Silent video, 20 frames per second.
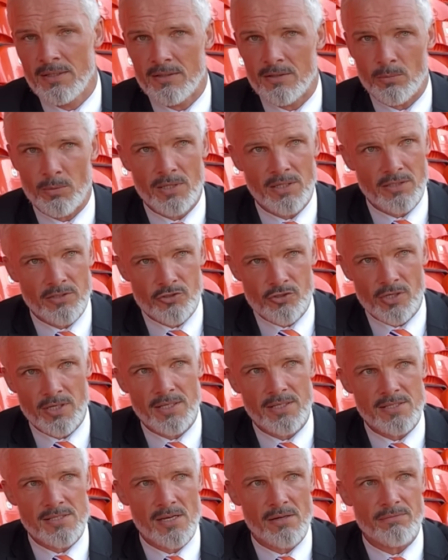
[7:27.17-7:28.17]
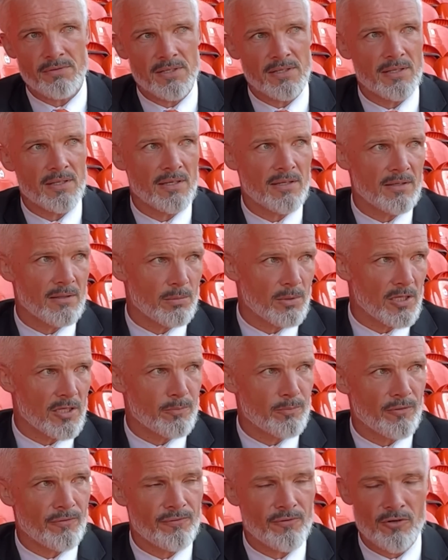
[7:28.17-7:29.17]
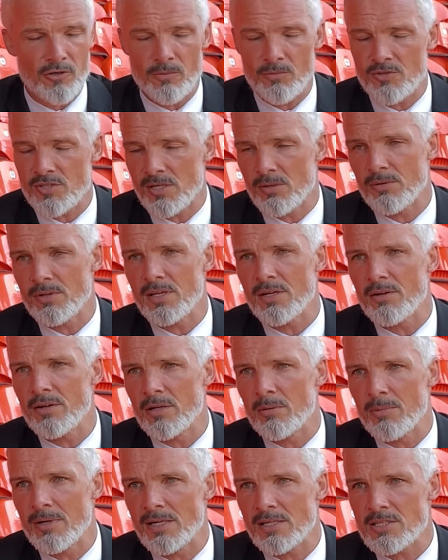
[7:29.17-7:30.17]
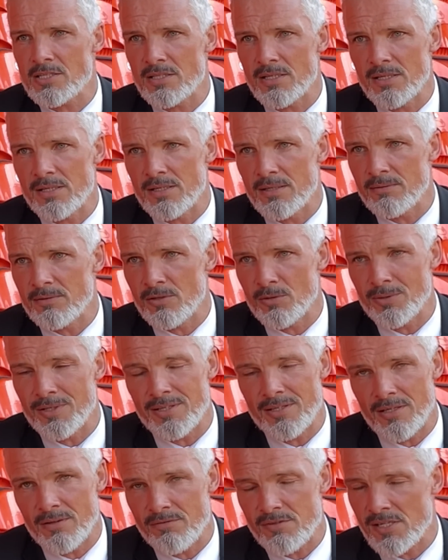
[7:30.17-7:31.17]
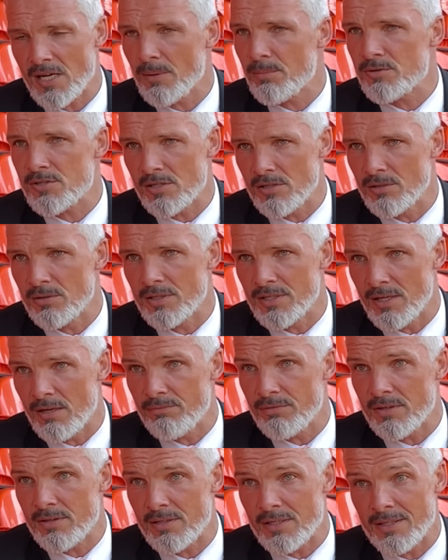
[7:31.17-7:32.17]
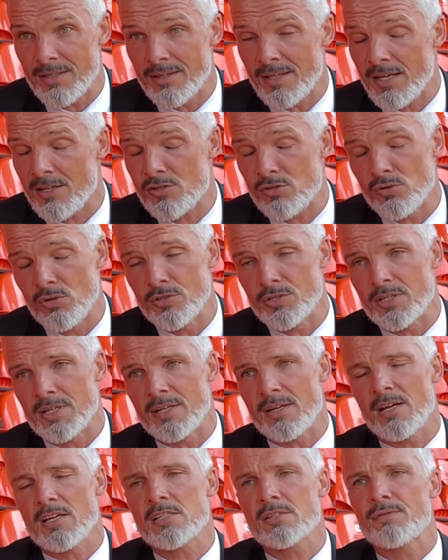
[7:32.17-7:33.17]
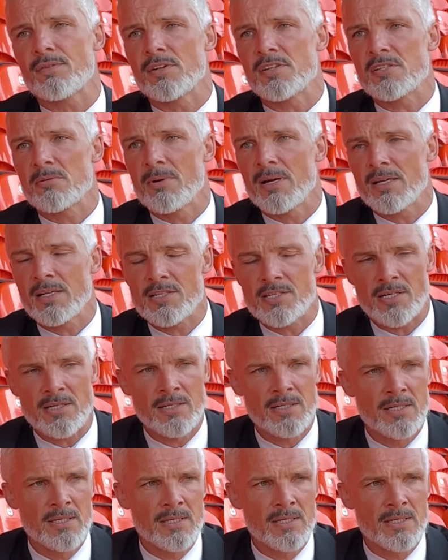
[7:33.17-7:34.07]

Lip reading: The way he trains every day, the way he performs out there on a match day, you know, he gives absolutely everything, and that's all you can ask for as a manager.